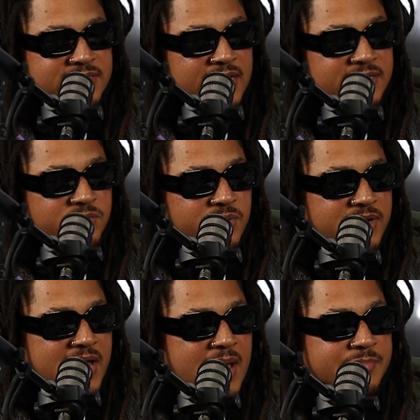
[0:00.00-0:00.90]
exactly
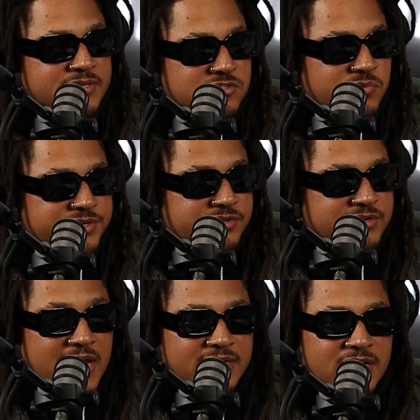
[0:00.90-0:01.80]
what happens when you're
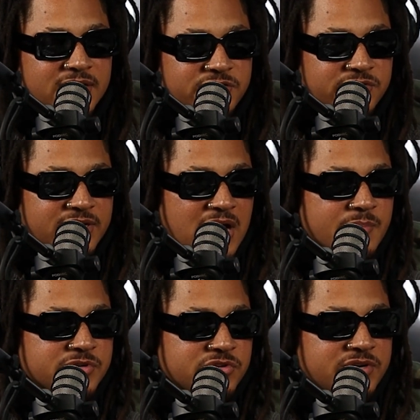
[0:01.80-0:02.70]
that young and you get
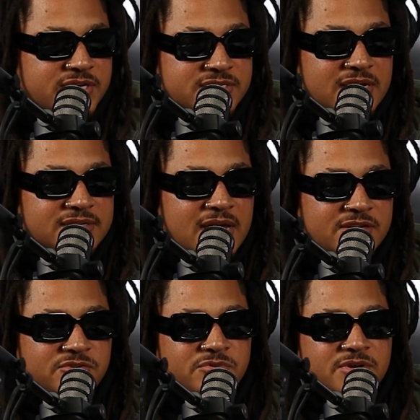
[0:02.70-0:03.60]
opportunities like
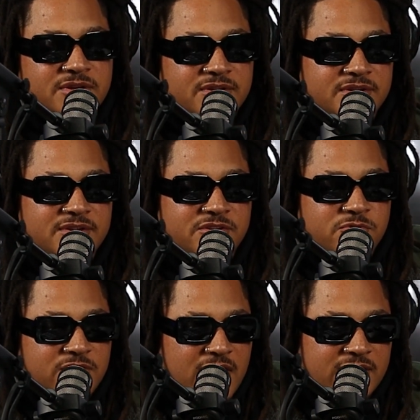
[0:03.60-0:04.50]
that. You
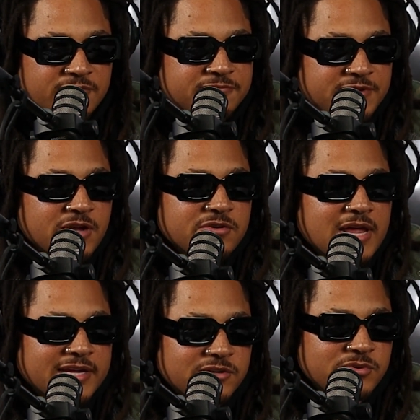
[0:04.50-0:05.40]
kind of feel
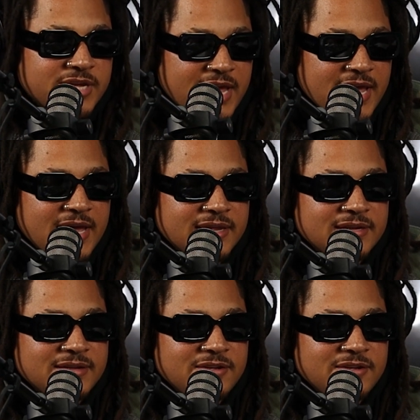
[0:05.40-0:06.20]
like you can't